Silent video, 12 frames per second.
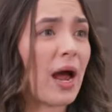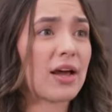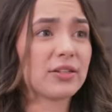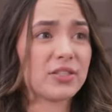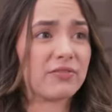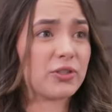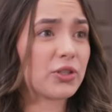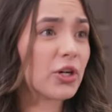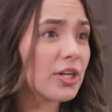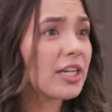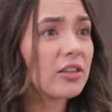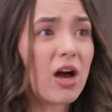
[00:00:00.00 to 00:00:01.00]
piles of
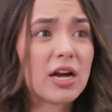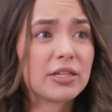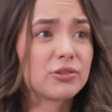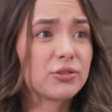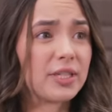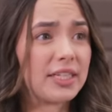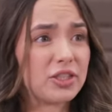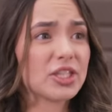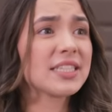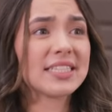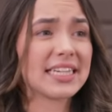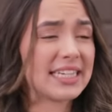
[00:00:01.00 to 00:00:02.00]
dirty laundry
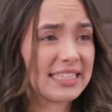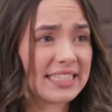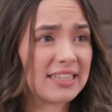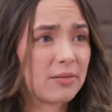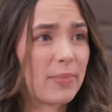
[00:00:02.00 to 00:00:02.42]
just to get to the